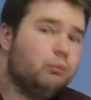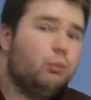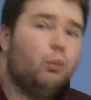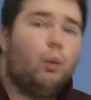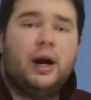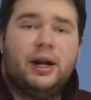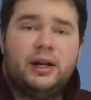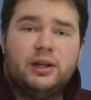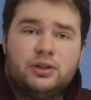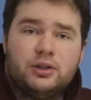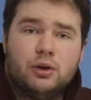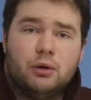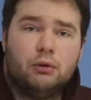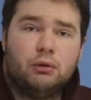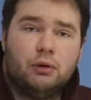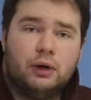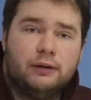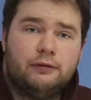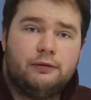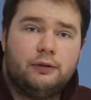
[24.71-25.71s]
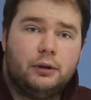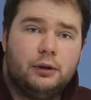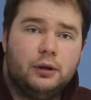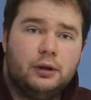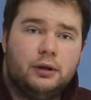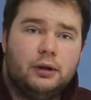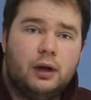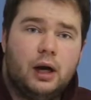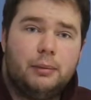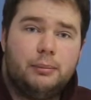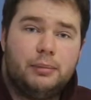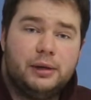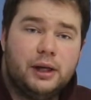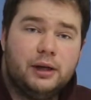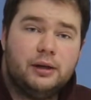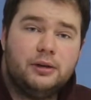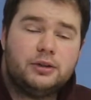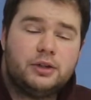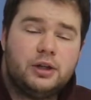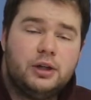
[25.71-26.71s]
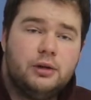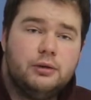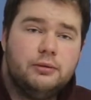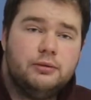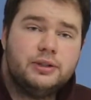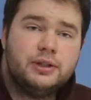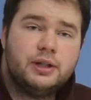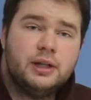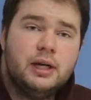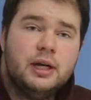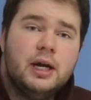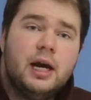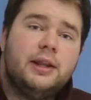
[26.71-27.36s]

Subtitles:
why it's so great for beginners to use,